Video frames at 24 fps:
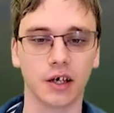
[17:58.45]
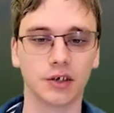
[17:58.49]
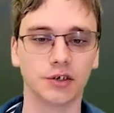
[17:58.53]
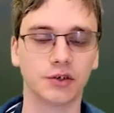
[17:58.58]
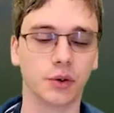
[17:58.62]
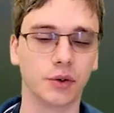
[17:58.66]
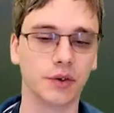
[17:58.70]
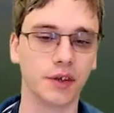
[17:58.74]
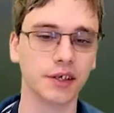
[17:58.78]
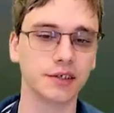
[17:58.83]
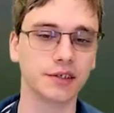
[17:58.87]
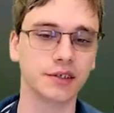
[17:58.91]

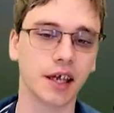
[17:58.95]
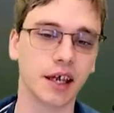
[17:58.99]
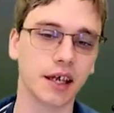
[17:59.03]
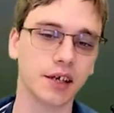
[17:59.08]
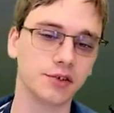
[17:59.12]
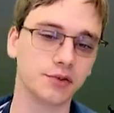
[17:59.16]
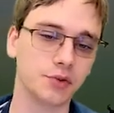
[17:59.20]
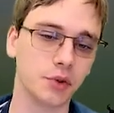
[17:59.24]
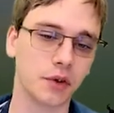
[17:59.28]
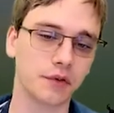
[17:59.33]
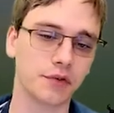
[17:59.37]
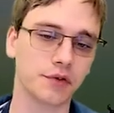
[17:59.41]
So in this
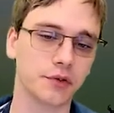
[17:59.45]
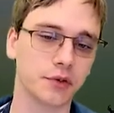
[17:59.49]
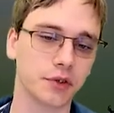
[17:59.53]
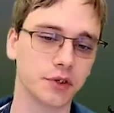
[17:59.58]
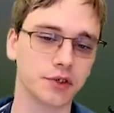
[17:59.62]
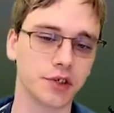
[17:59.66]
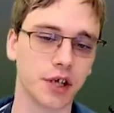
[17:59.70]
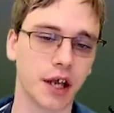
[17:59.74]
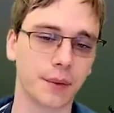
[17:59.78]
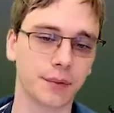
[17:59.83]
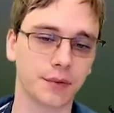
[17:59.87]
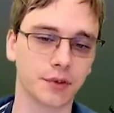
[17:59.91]
case, you have 3
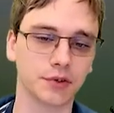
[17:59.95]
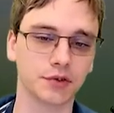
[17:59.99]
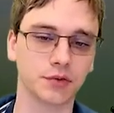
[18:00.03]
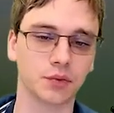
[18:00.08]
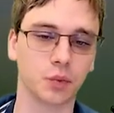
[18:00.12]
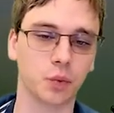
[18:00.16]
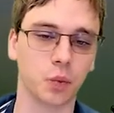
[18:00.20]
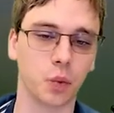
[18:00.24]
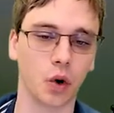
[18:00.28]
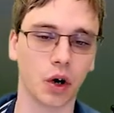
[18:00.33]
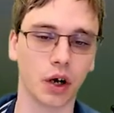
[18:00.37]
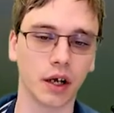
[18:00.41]
chapters.
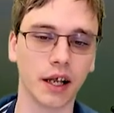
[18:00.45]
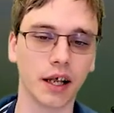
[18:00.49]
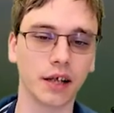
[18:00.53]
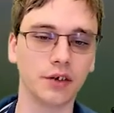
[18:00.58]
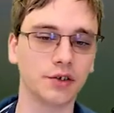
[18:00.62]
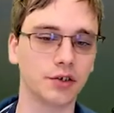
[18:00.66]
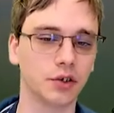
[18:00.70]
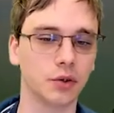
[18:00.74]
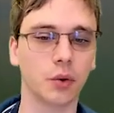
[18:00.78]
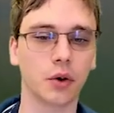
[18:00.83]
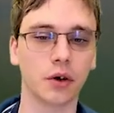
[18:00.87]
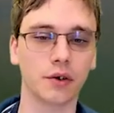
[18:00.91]
1
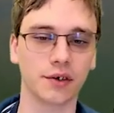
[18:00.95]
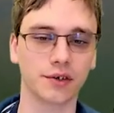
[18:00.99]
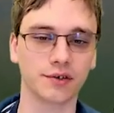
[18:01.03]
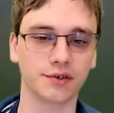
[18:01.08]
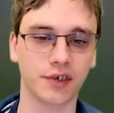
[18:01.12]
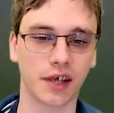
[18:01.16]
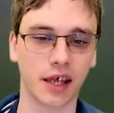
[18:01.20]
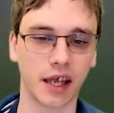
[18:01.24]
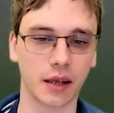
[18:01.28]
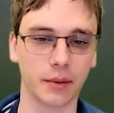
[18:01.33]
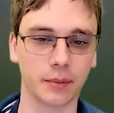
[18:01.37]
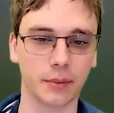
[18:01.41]
and 2 are the
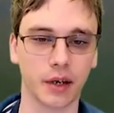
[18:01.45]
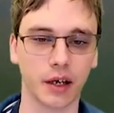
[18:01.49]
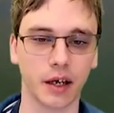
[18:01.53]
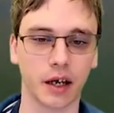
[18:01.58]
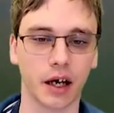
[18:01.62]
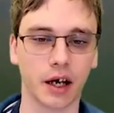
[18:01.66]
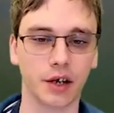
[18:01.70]
same.